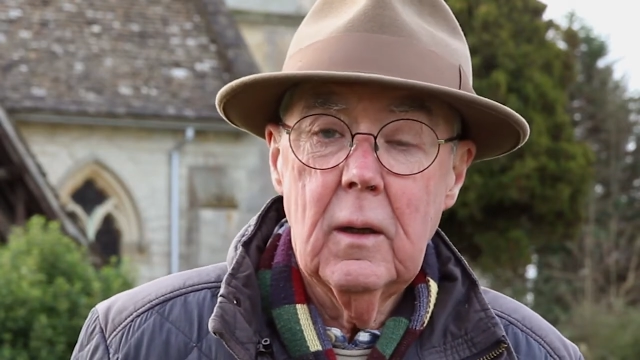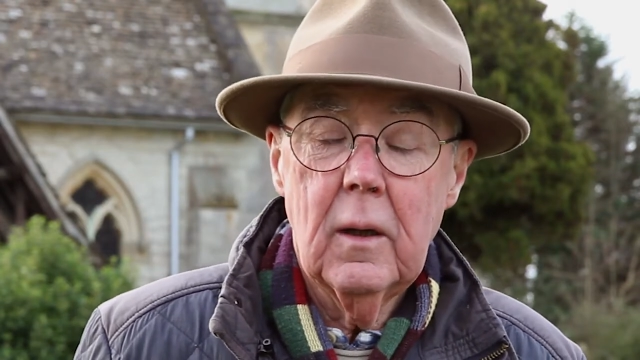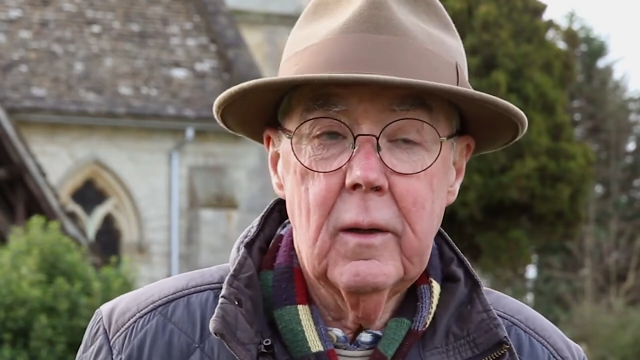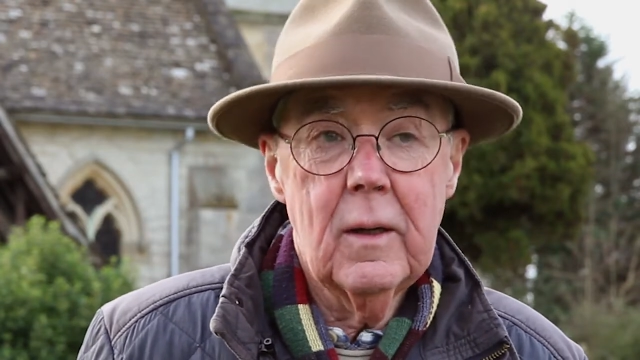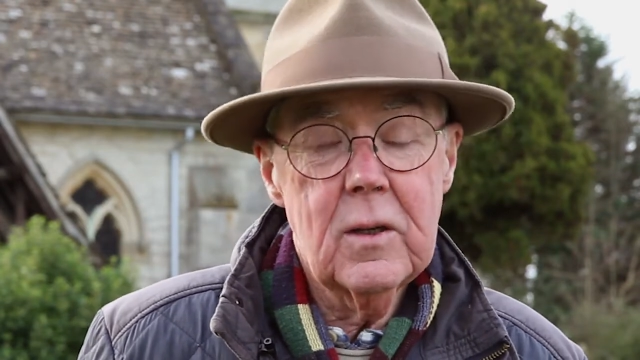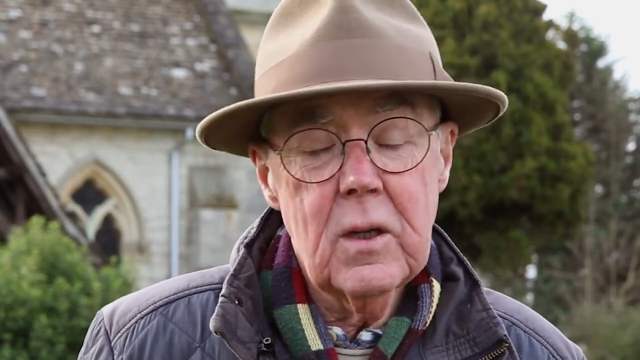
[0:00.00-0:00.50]

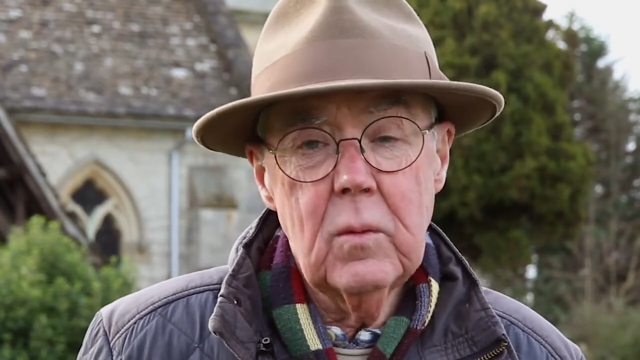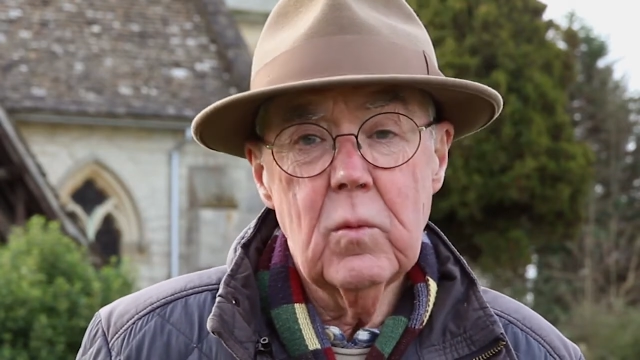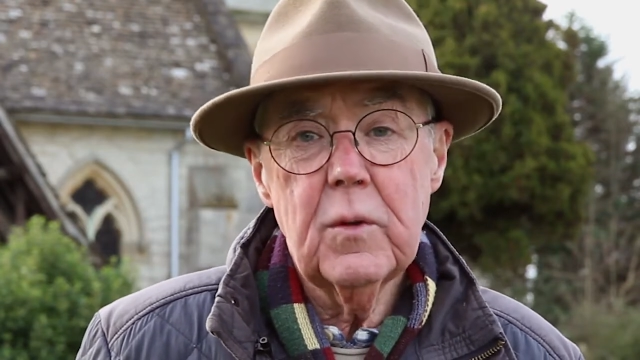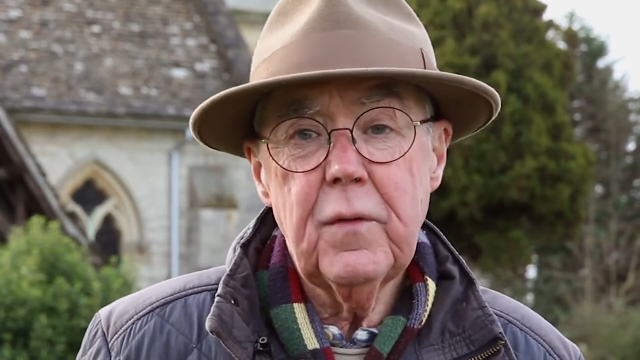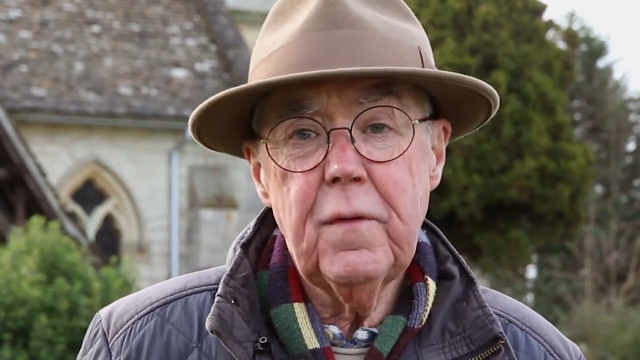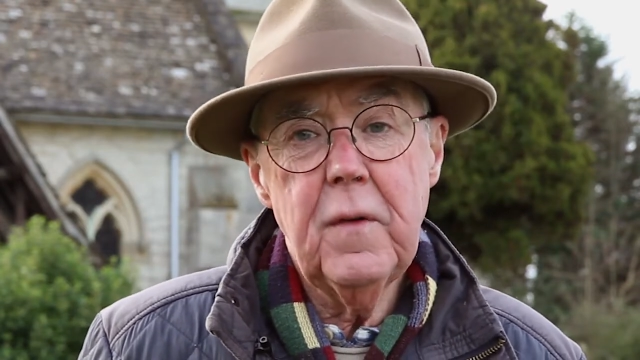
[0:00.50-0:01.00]
and as he
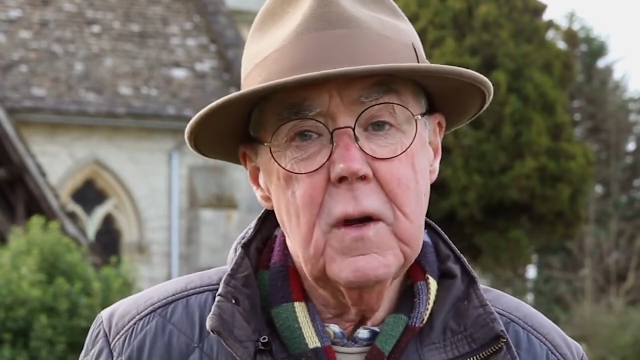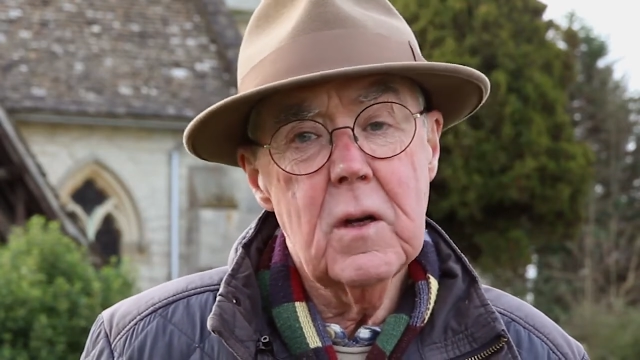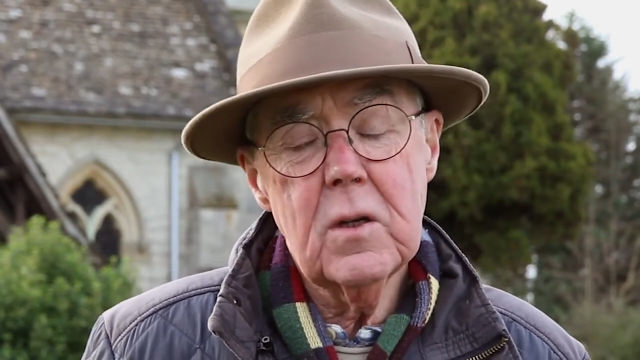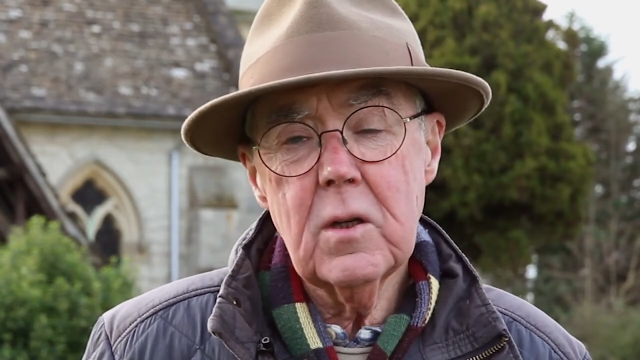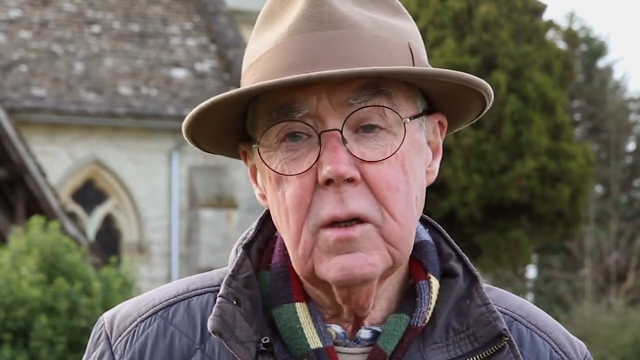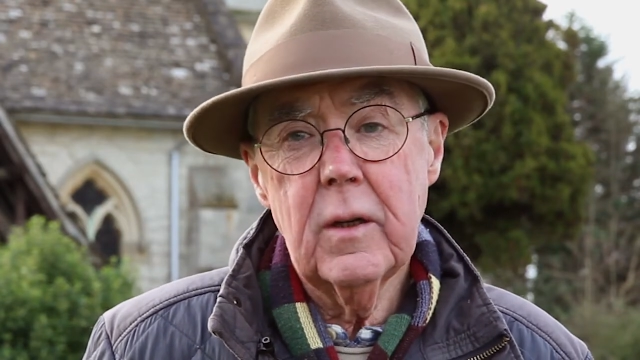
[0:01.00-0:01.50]
was
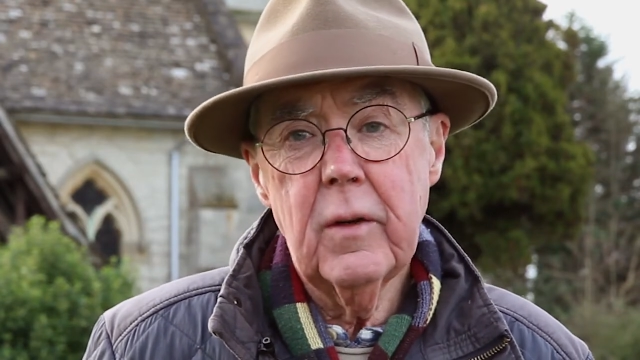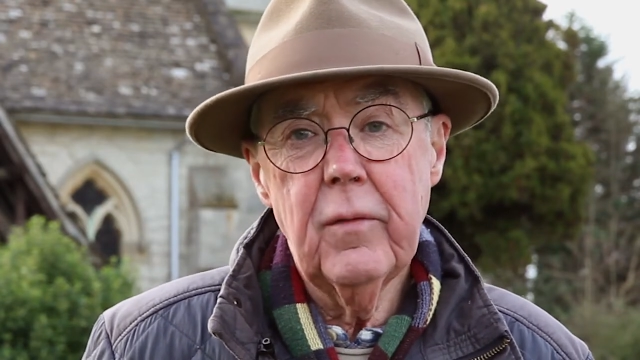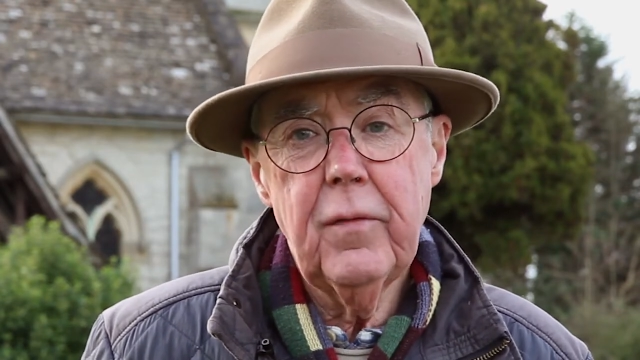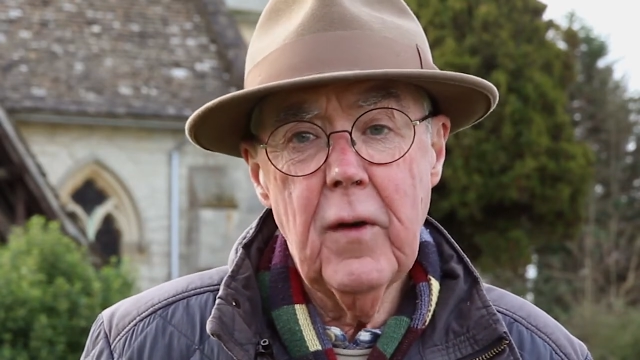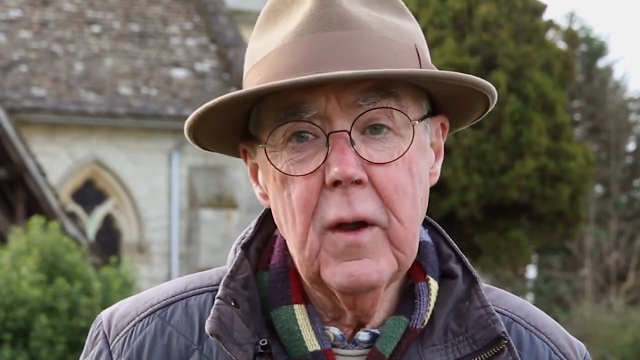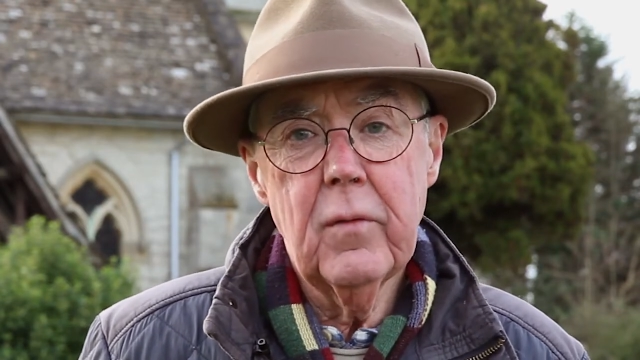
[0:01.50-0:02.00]
fiercely in
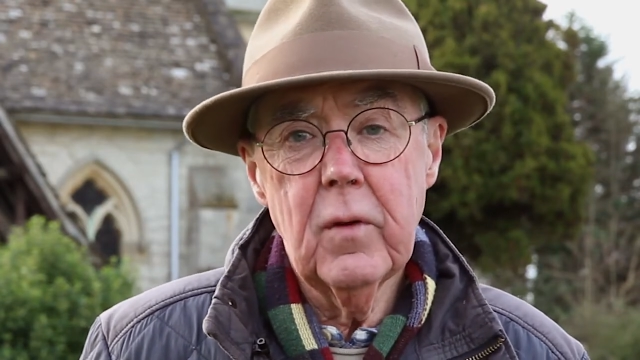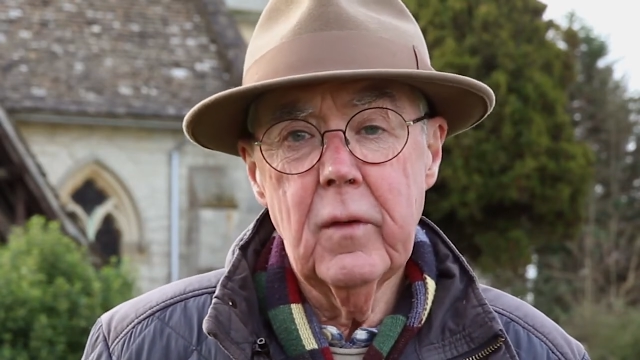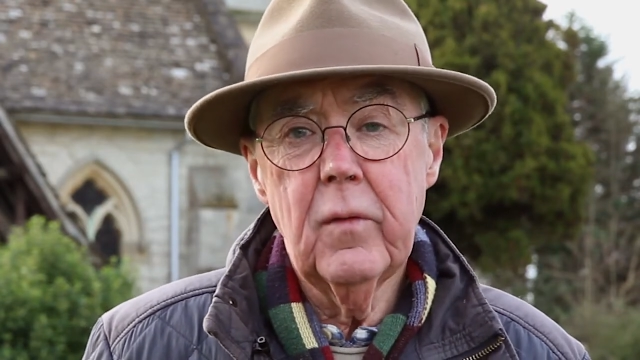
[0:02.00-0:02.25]
favour